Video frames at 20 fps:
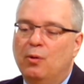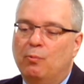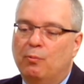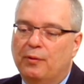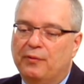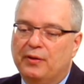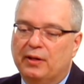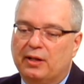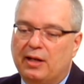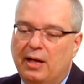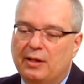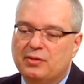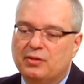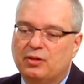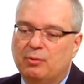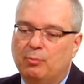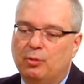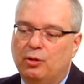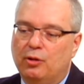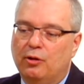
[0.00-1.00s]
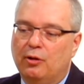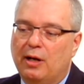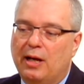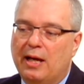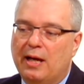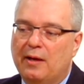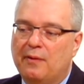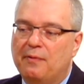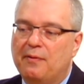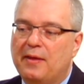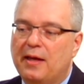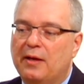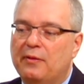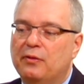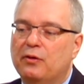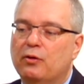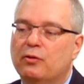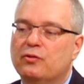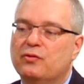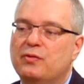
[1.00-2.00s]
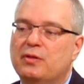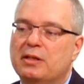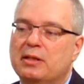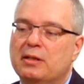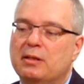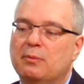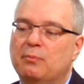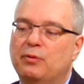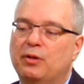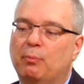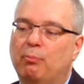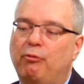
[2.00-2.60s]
with the customer, and then there's the